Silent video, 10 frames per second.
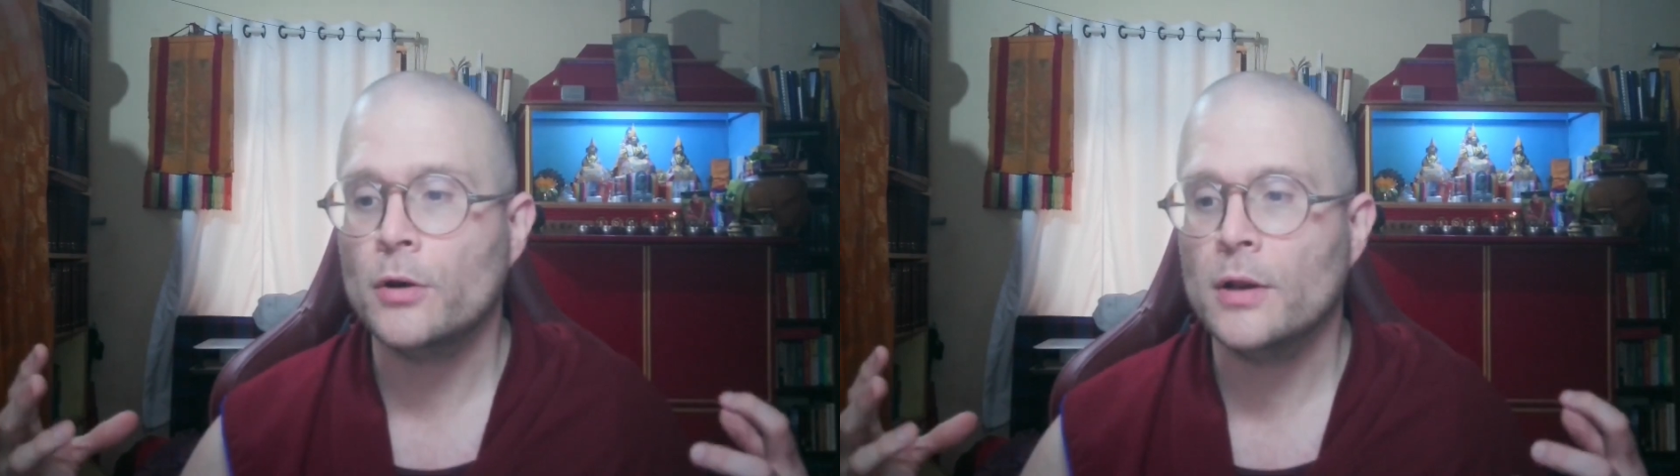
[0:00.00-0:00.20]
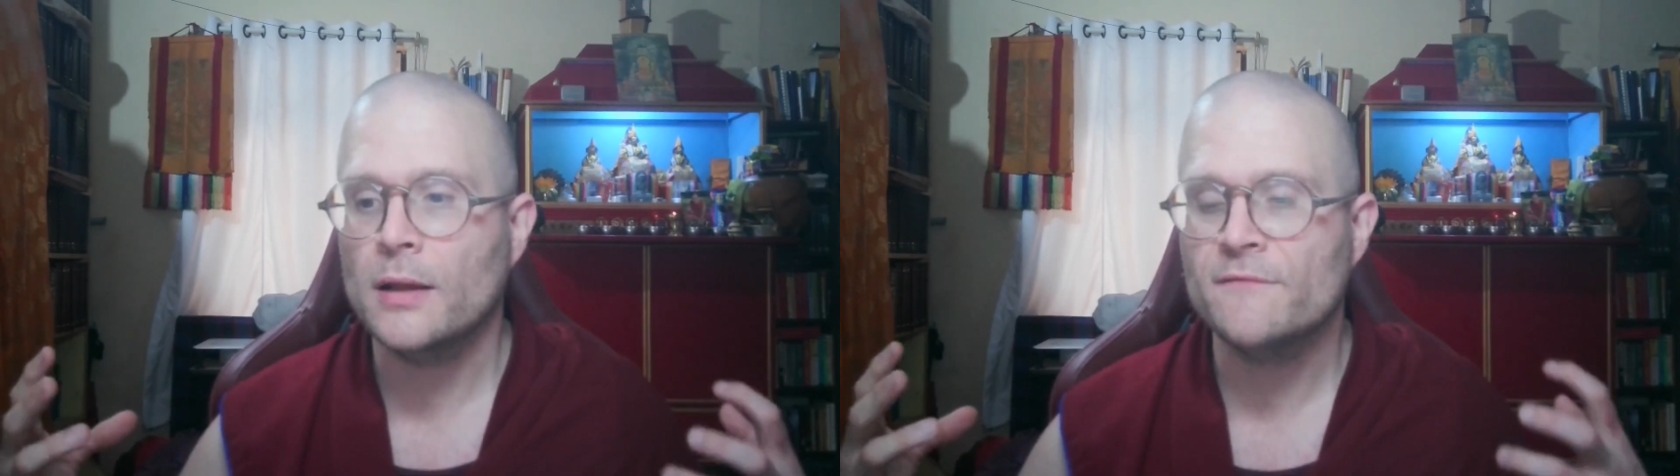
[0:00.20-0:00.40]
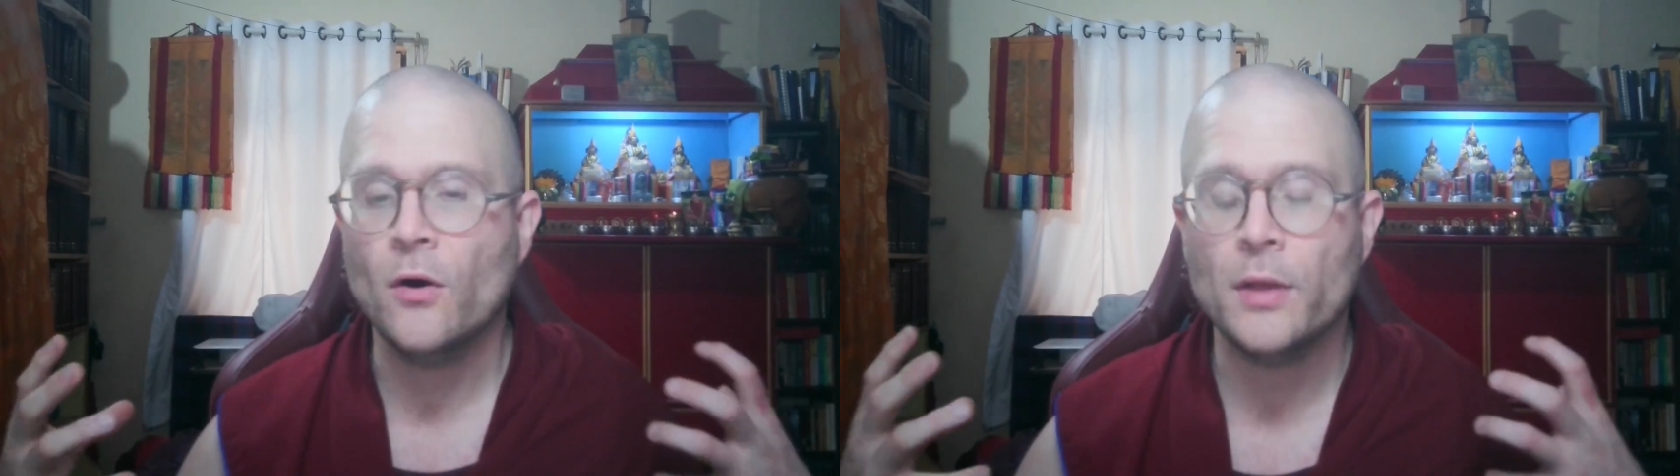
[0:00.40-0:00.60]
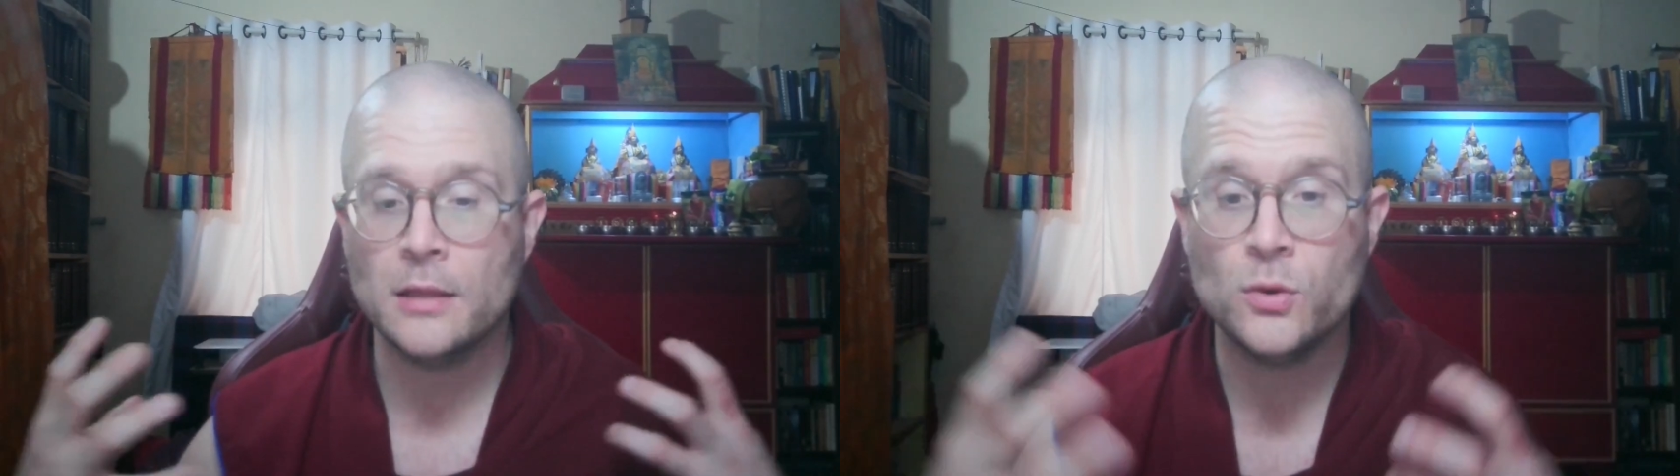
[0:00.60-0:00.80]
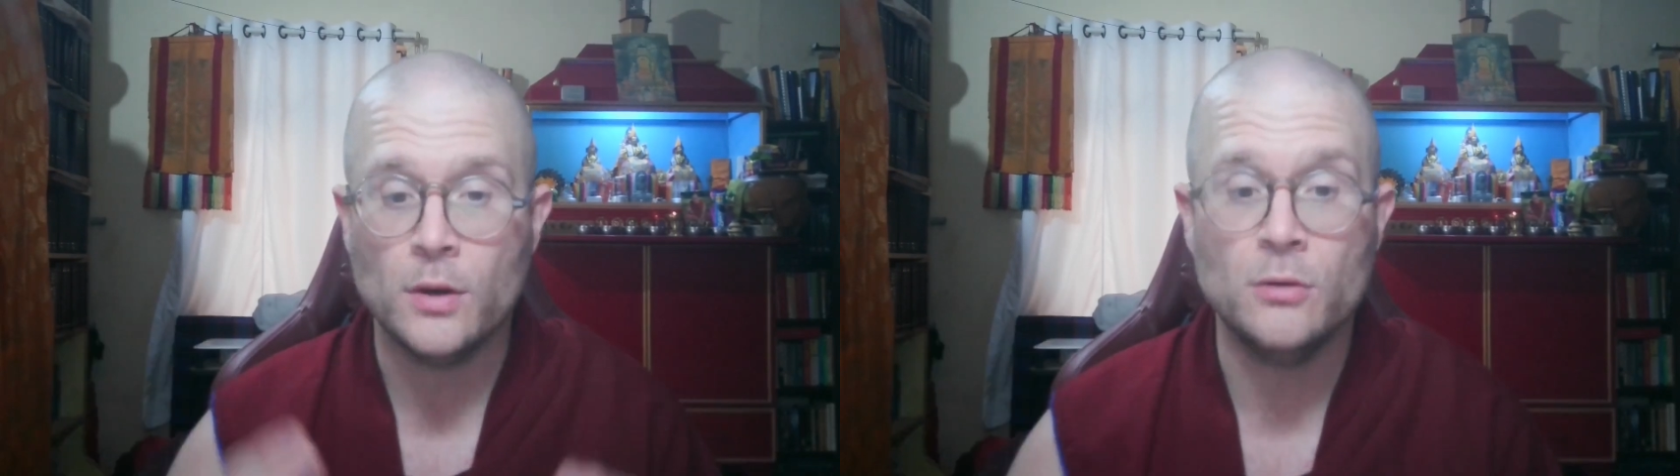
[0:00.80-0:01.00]
falling
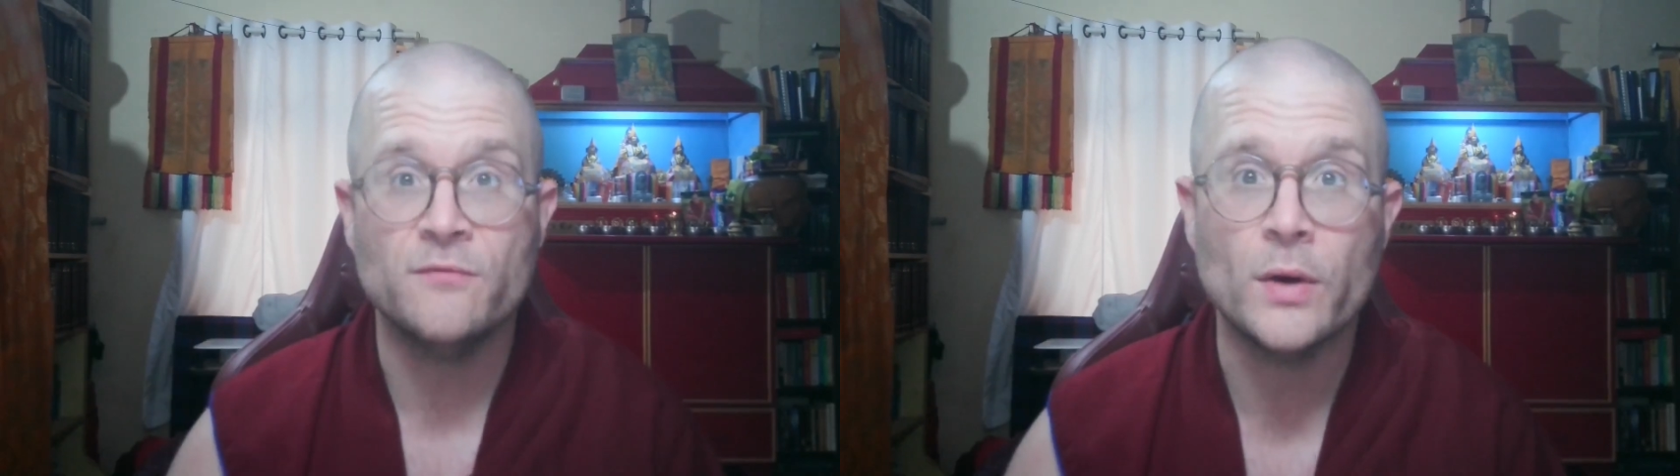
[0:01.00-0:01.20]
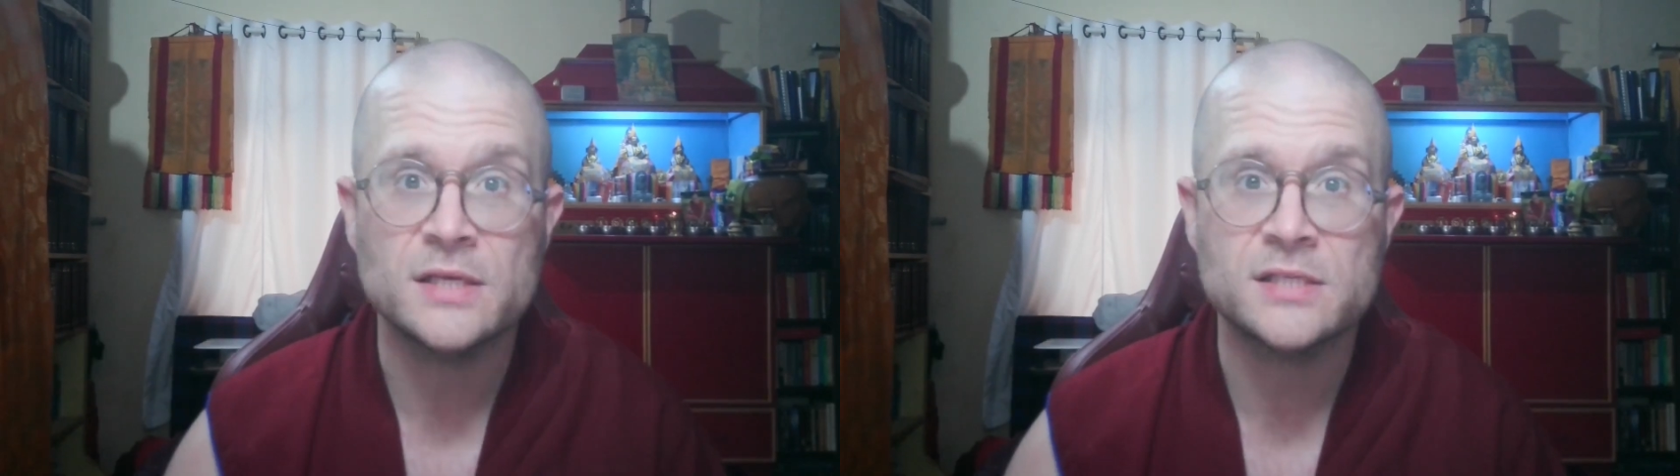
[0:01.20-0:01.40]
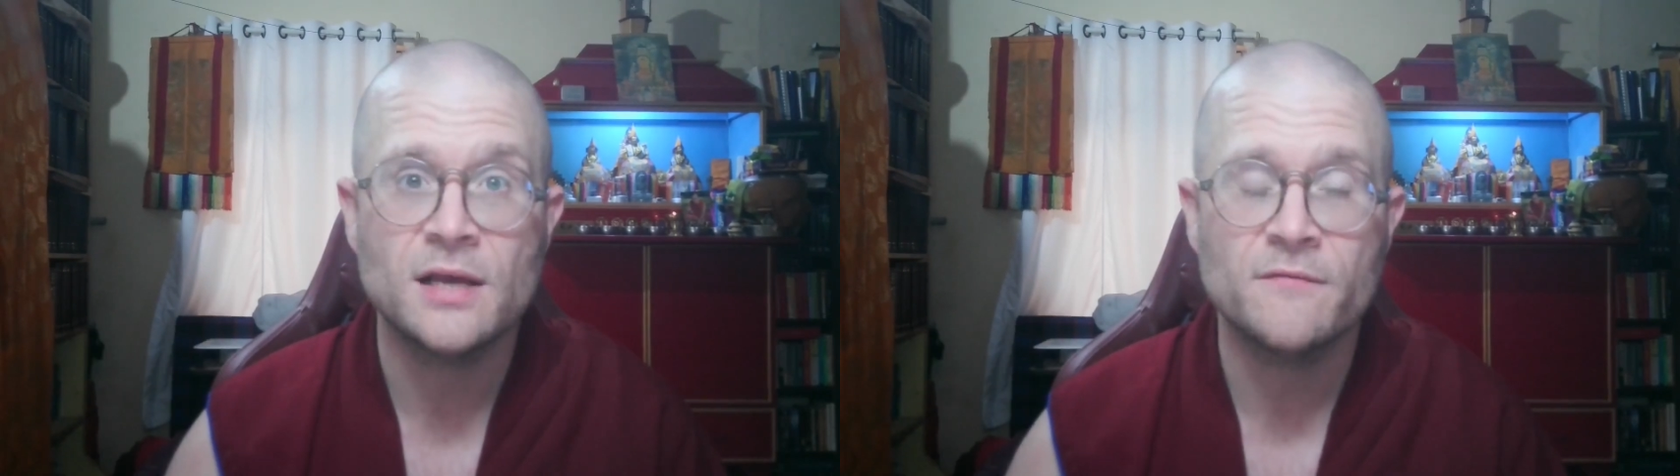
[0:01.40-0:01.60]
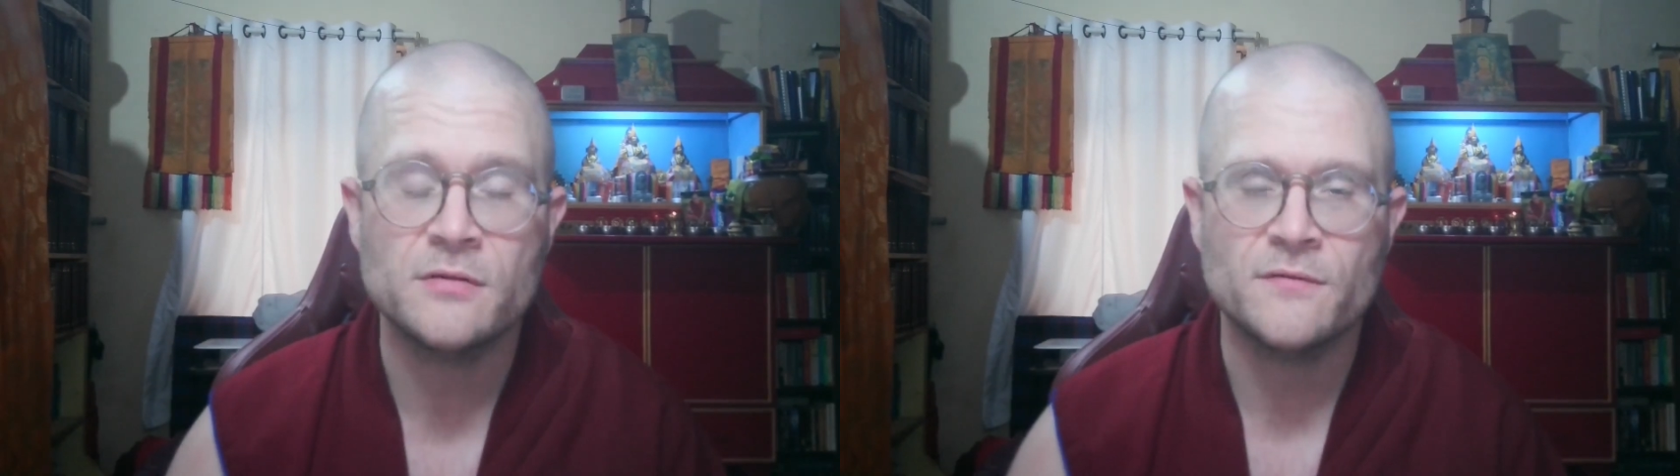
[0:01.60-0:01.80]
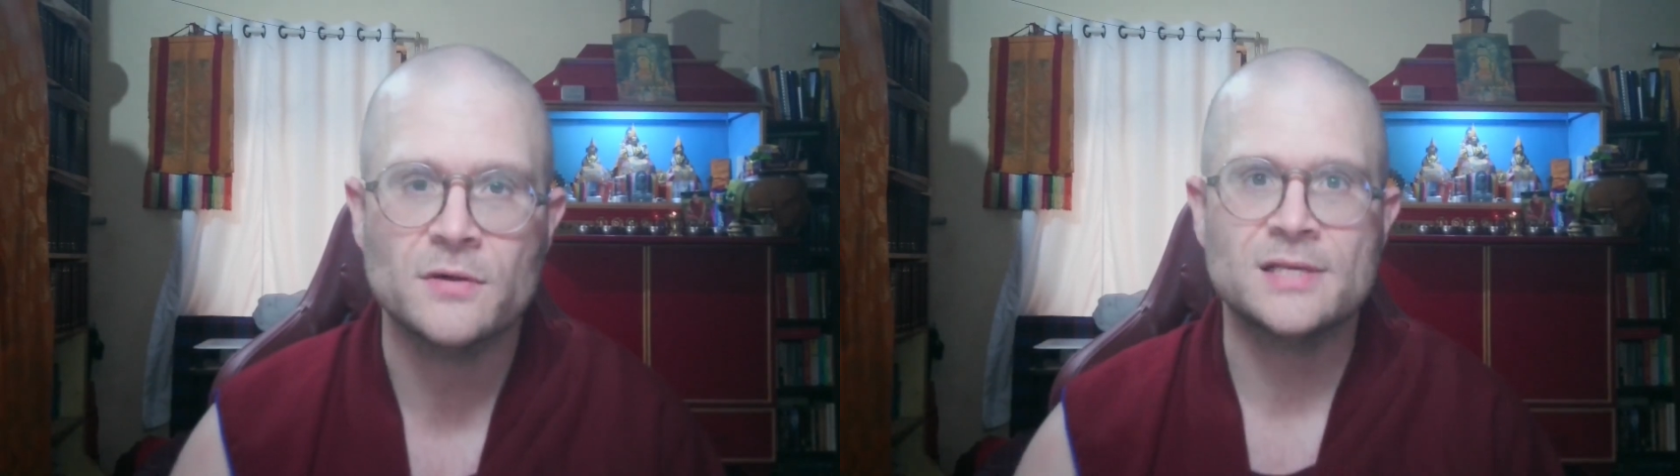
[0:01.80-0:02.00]
into a new voice for the
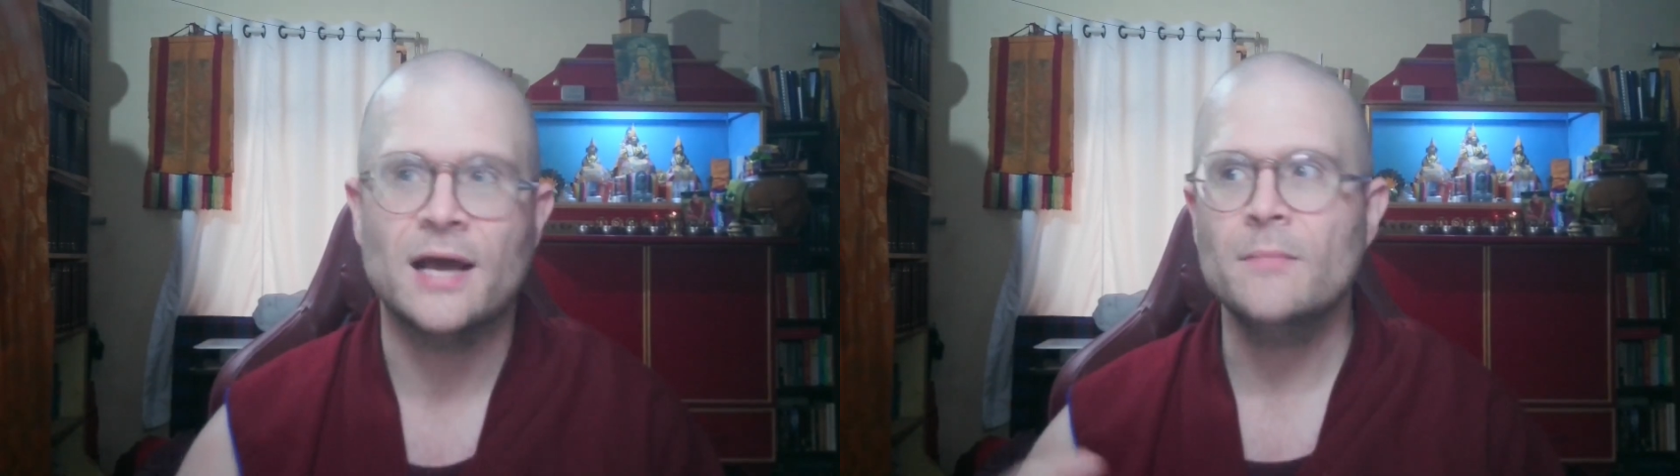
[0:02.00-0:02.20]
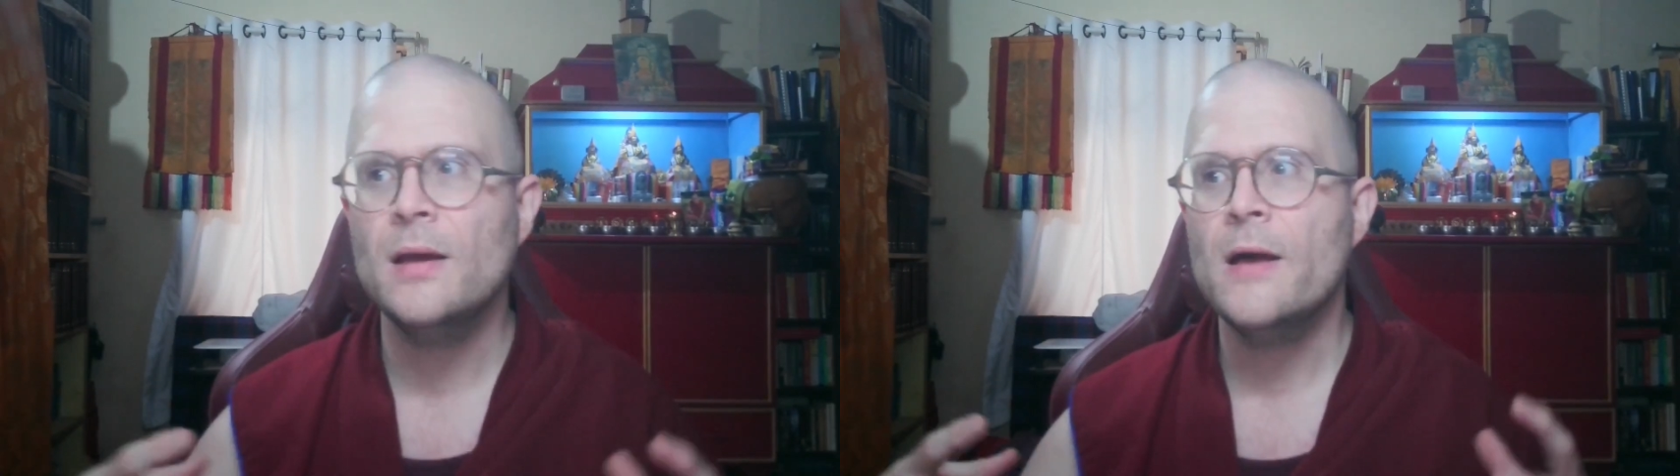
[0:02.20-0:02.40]
first time.